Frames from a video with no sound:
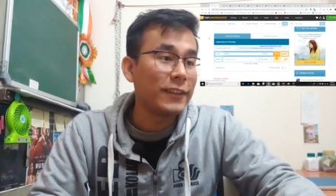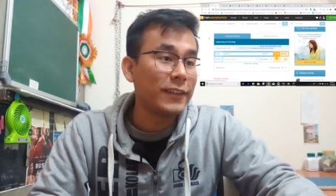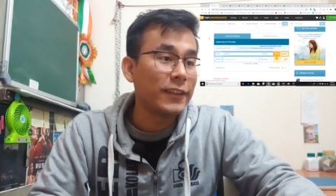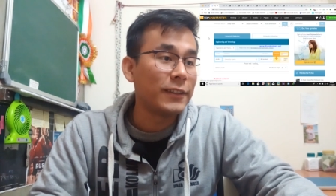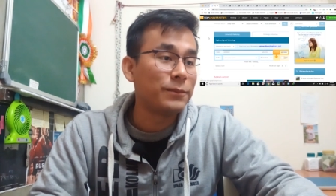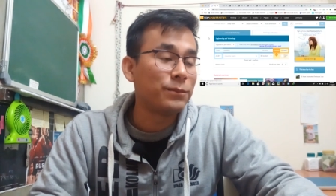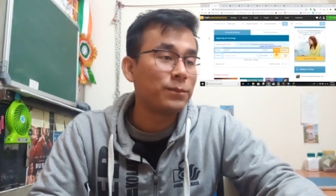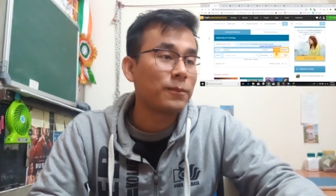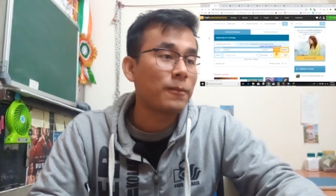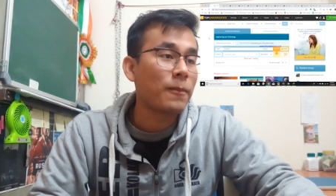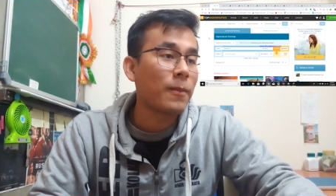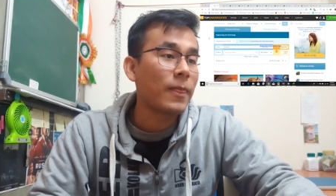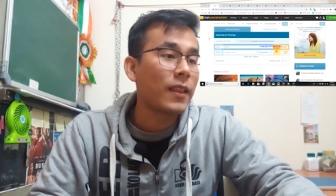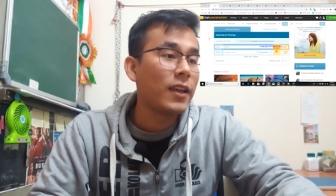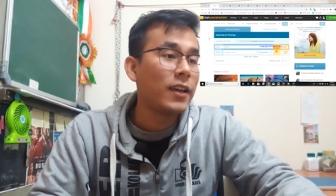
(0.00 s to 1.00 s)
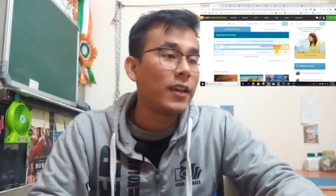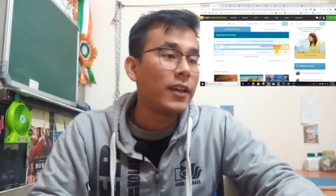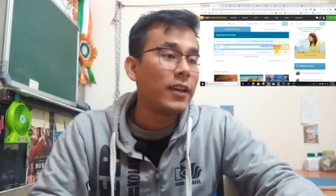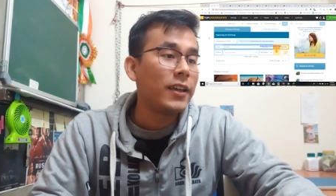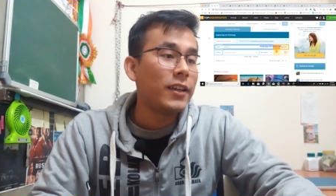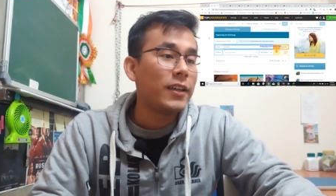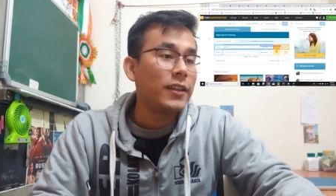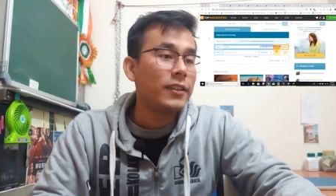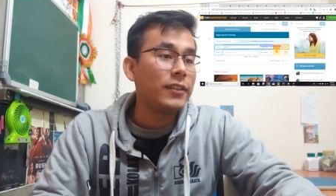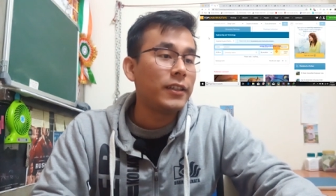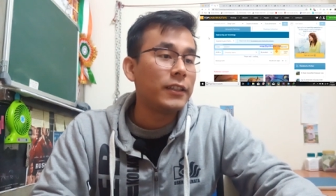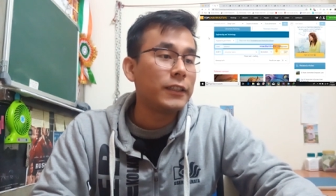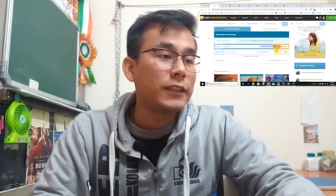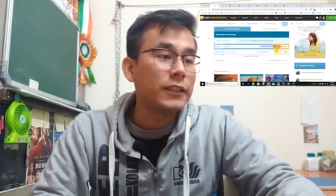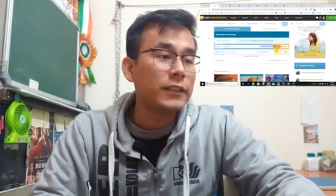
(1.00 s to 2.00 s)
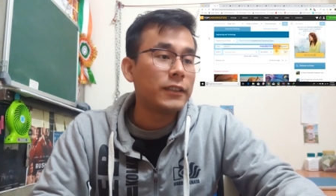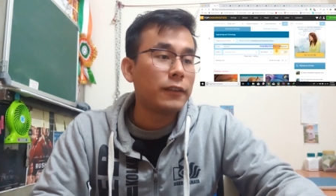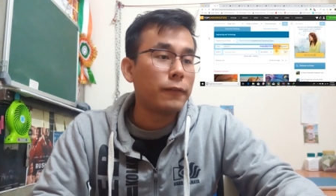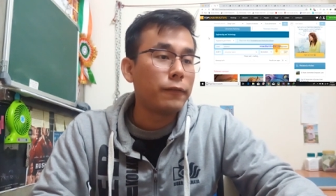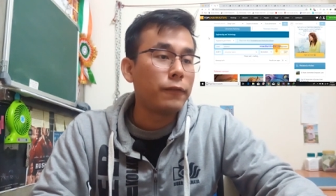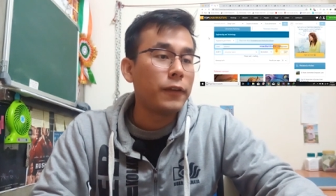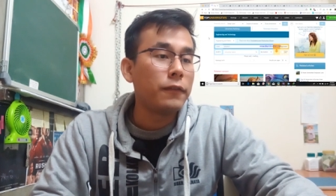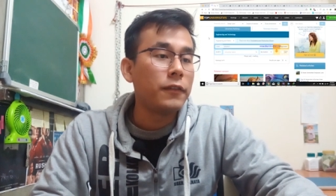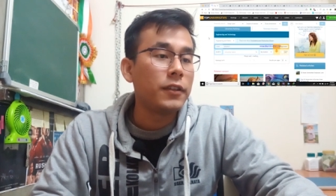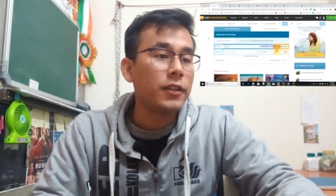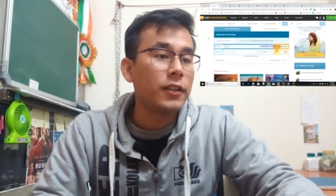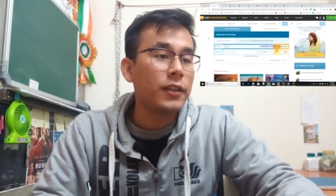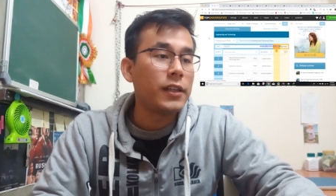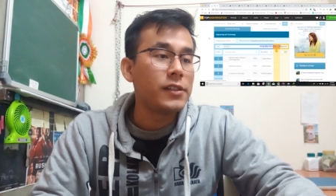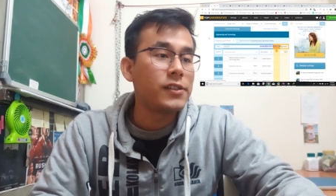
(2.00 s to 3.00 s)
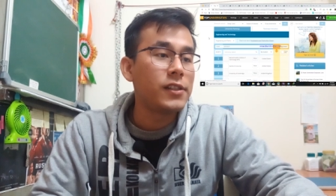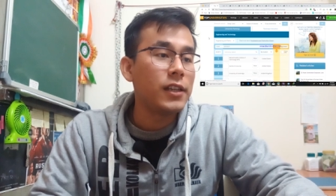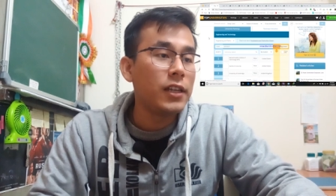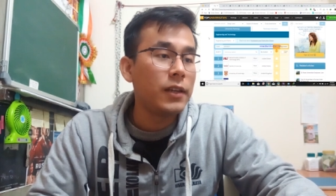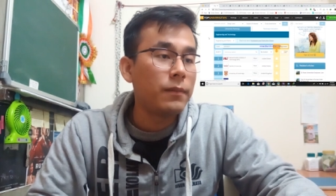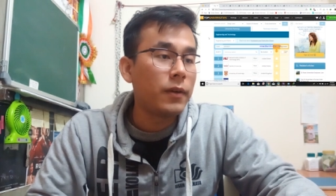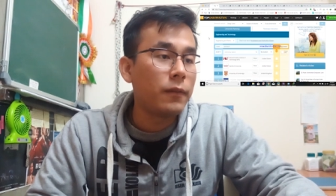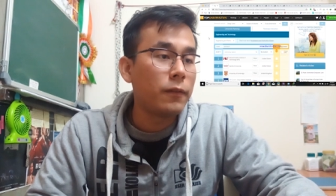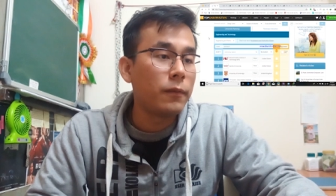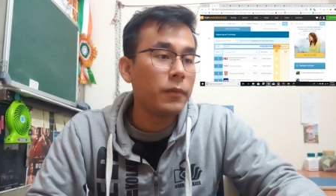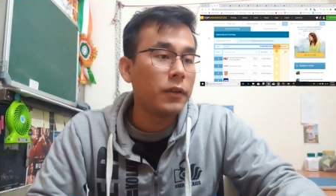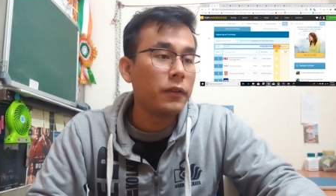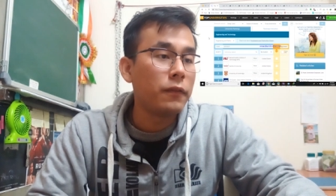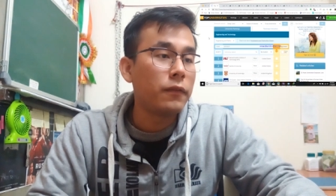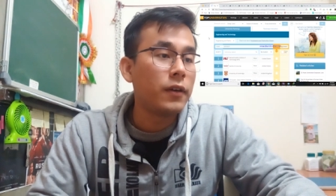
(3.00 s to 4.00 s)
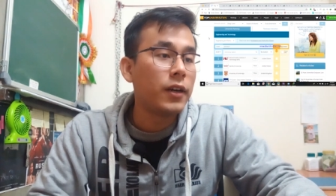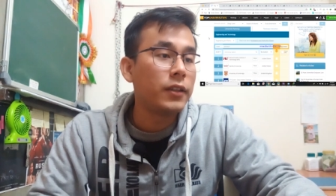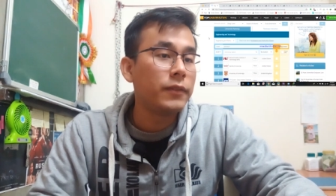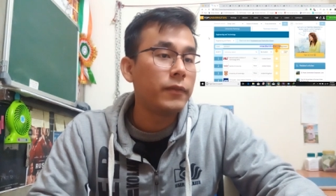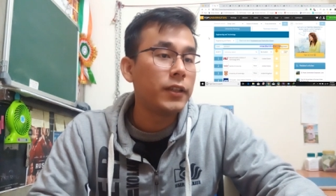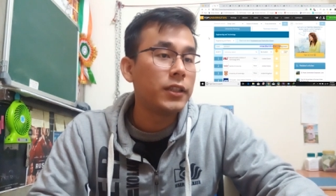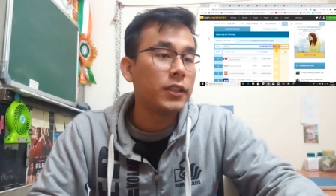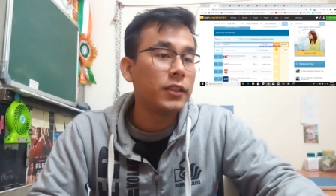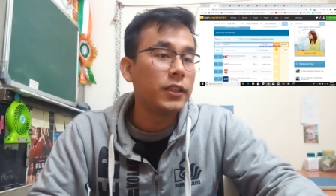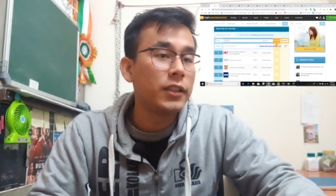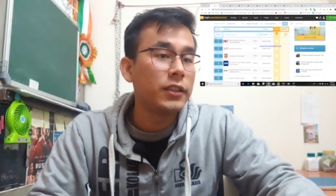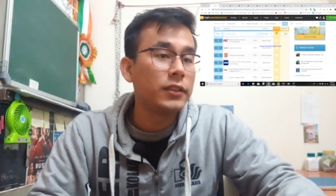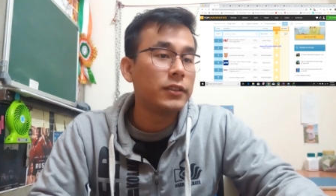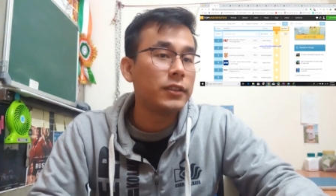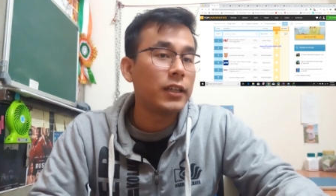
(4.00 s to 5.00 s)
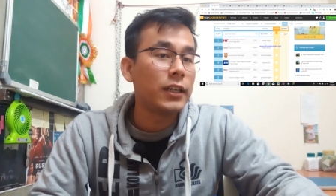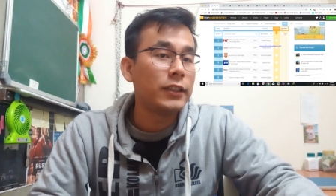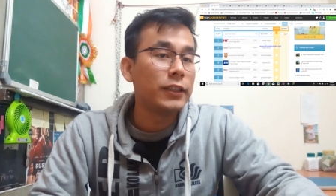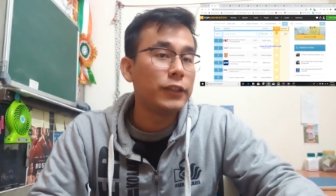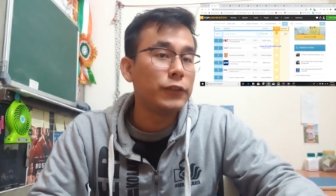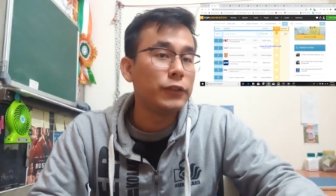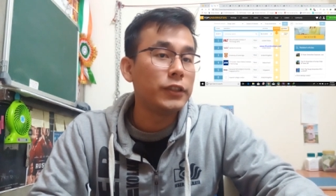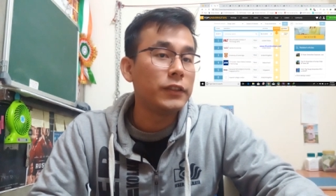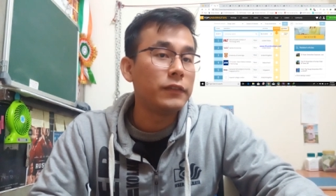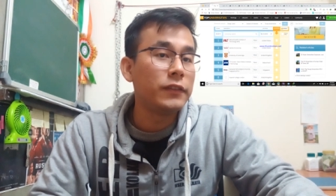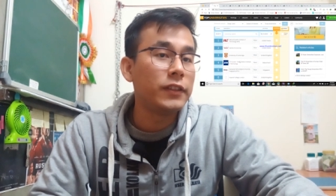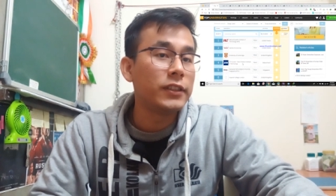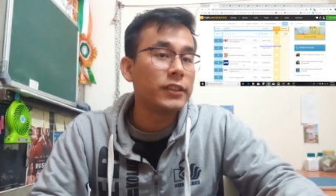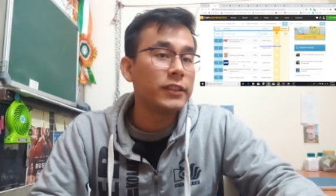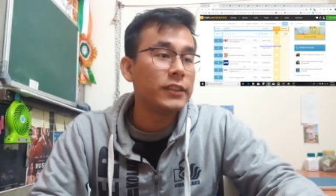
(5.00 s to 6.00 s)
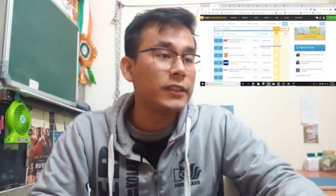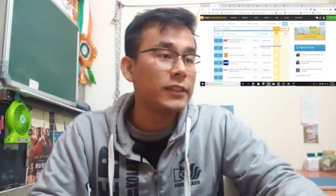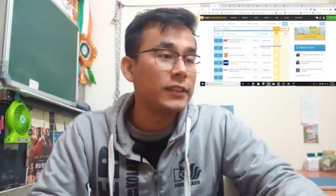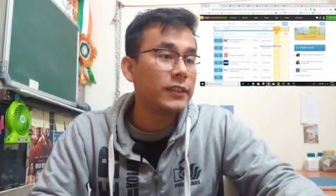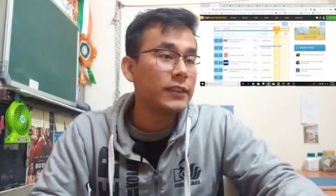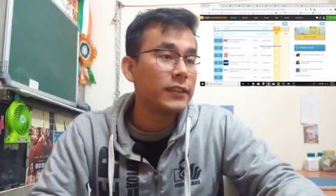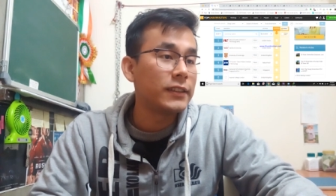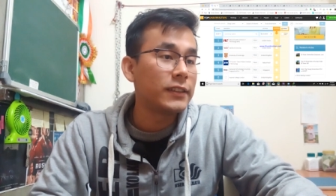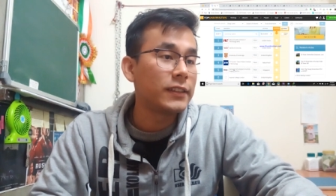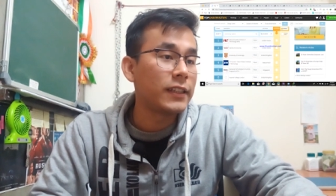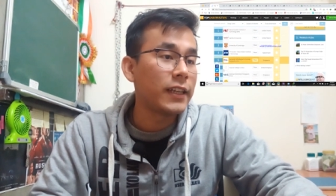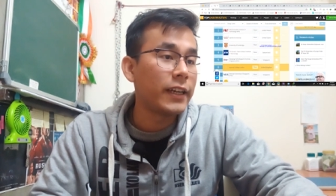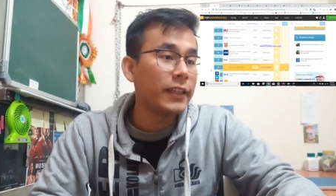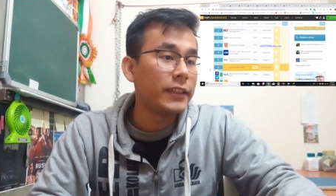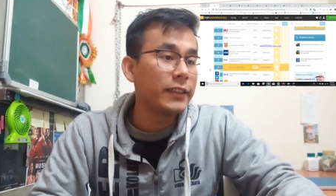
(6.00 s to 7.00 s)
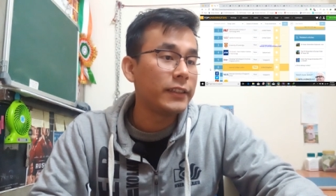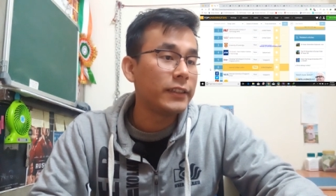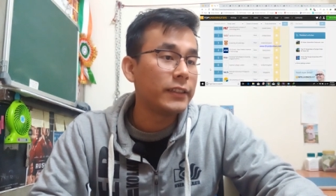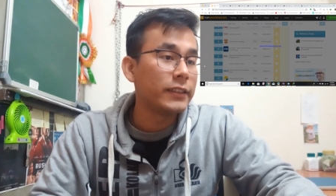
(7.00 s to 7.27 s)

Yeah. The ranking is fifth internationally, performing far better than other universities like